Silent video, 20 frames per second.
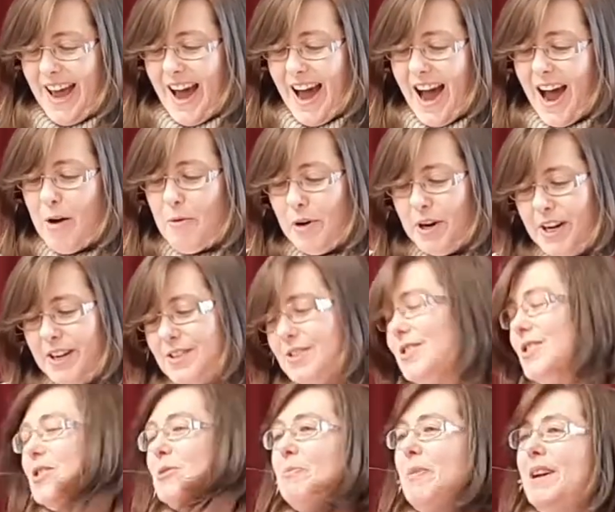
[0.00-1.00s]
I want us
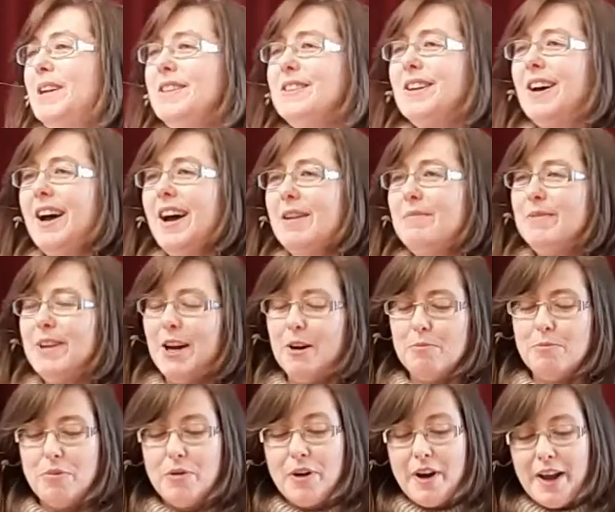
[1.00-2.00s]
to spend time now
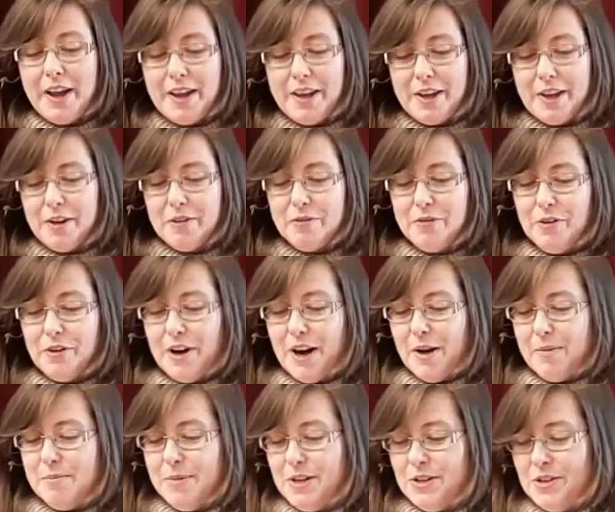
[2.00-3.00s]
praying for
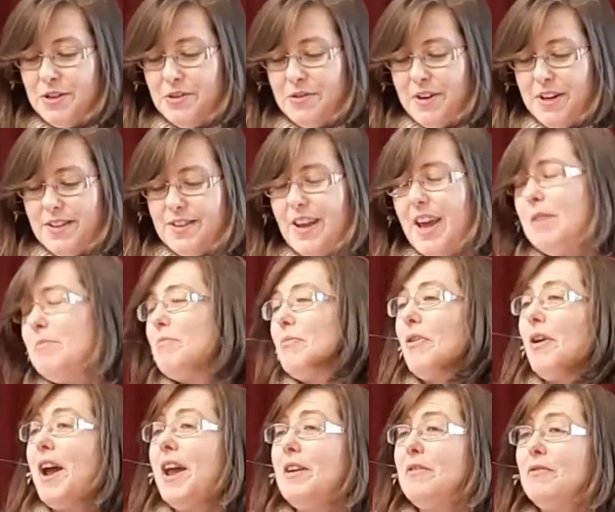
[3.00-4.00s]
our missionaries and
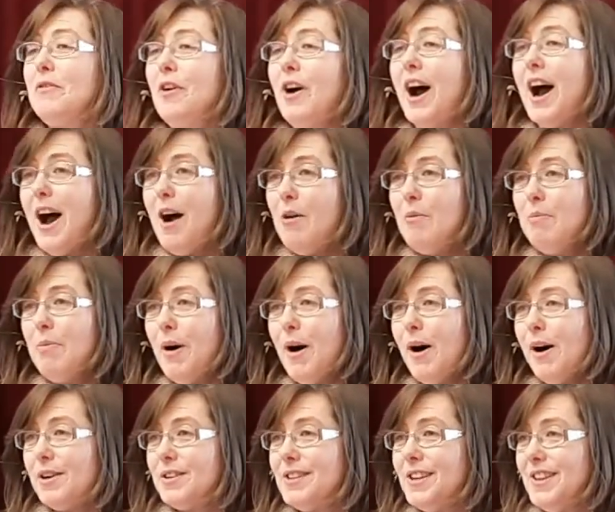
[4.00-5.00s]
praying for our
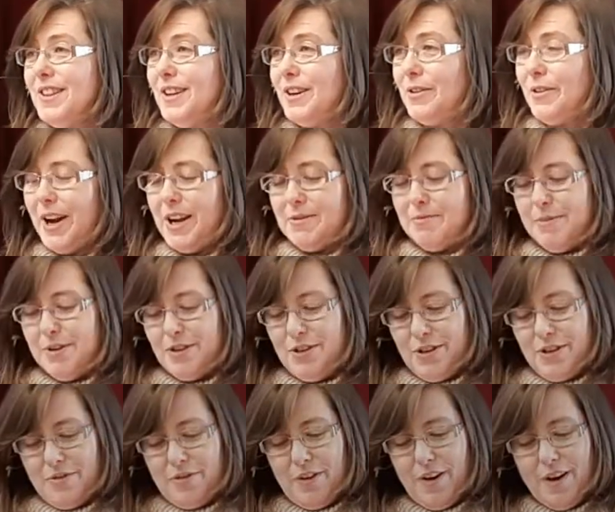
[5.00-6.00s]
part in the great
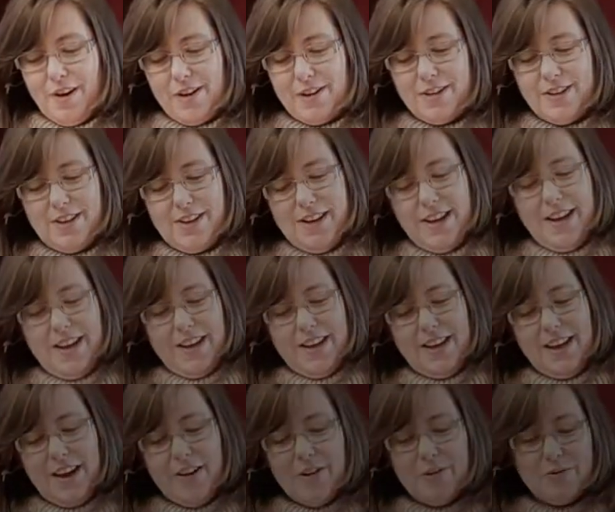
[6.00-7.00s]
mission of God
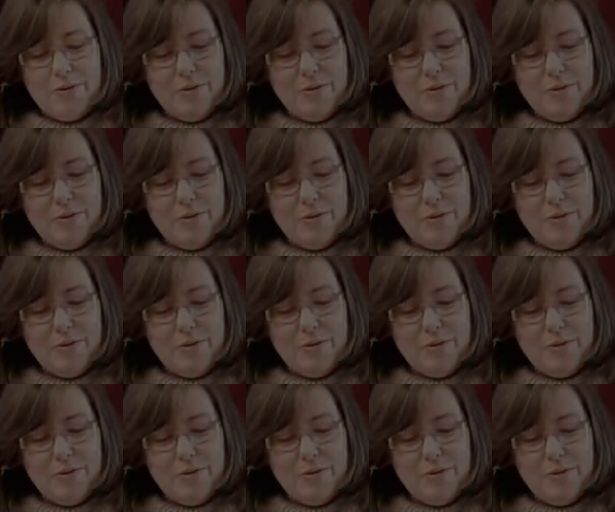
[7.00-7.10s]
here at